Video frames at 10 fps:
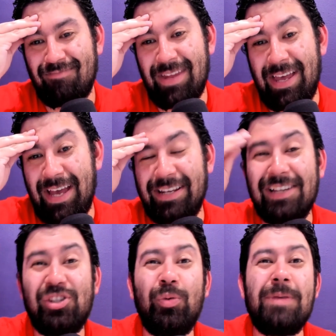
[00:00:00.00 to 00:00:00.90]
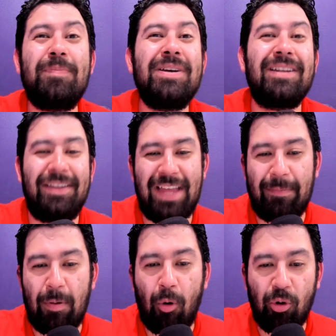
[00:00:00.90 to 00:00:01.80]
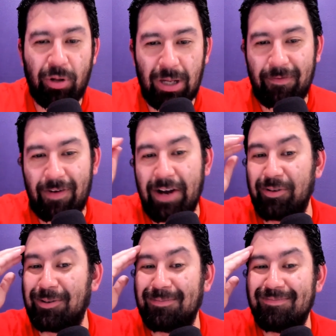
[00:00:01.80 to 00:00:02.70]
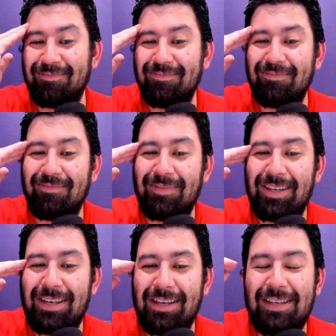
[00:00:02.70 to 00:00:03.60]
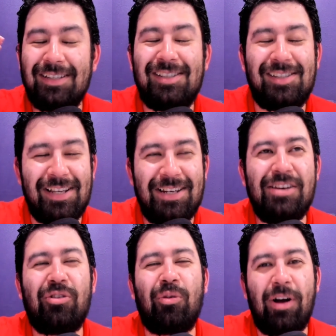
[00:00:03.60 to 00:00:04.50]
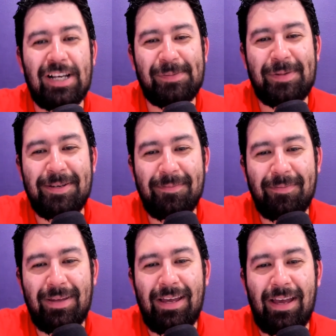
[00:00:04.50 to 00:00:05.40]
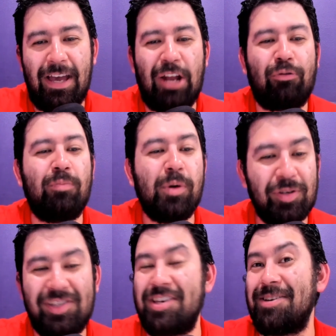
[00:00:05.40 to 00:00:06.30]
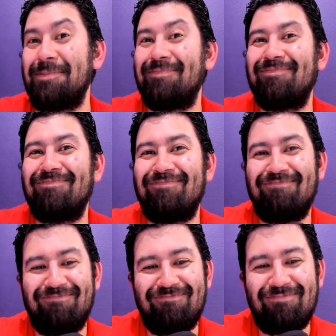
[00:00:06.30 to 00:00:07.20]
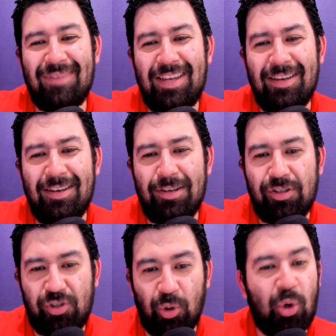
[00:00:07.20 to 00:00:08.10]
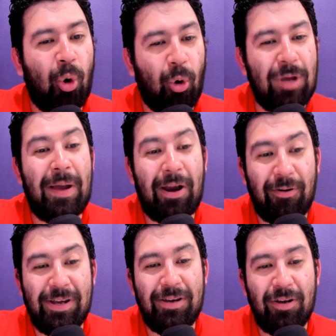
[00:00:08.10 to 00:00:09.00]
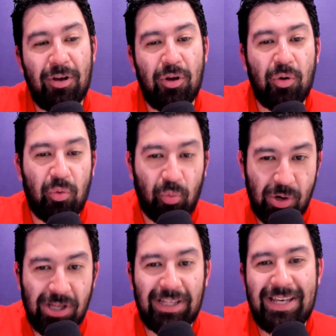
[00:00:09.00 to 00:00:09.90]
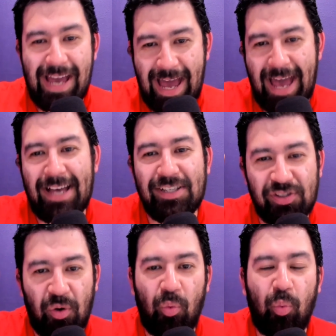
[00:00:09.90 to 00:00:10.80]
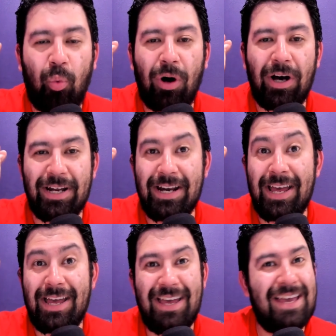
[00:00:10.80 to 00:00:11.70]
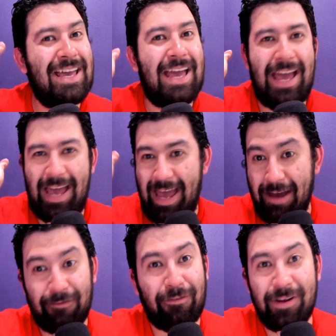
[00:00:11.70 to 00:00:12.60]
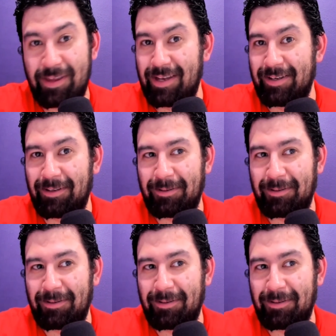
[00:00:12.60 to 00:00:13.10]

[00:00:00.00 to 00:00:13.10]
And guess who we beat in that Memorial Cup final? Sidney Crosby and Rimouski. So Corey Perry really has won everything